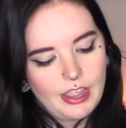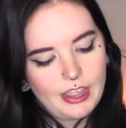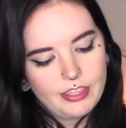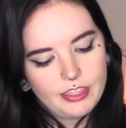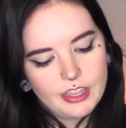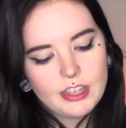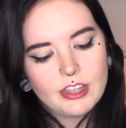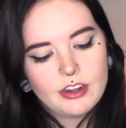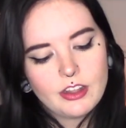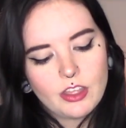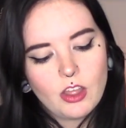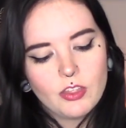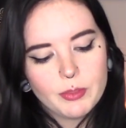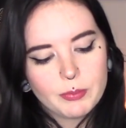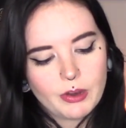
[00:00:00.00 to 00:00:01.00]
And then
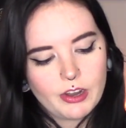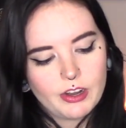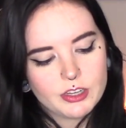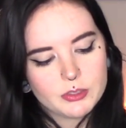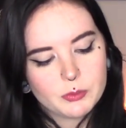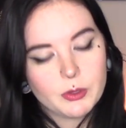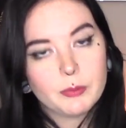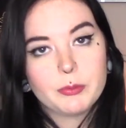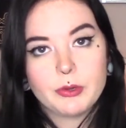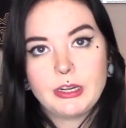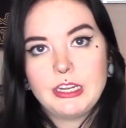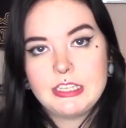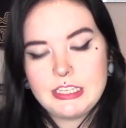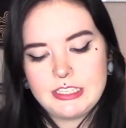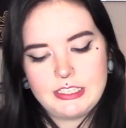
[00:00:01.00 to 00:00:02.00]
all the products were
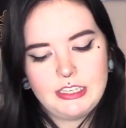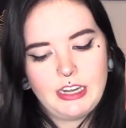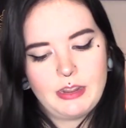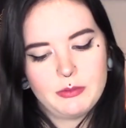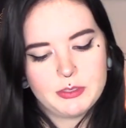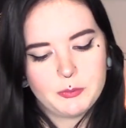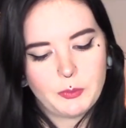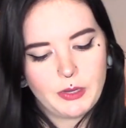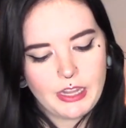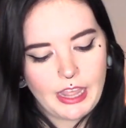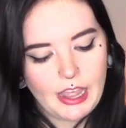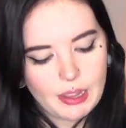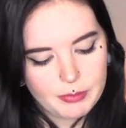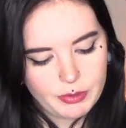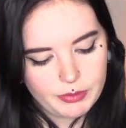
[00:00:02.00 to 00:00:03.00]
pretty decent. I was pretty
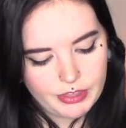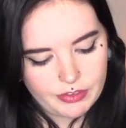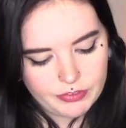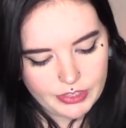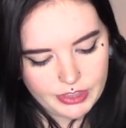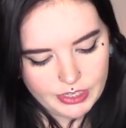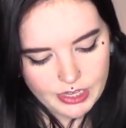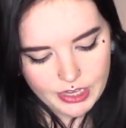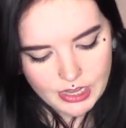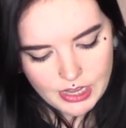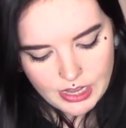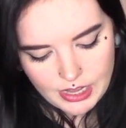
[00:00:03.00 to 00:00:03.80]
happy with everything.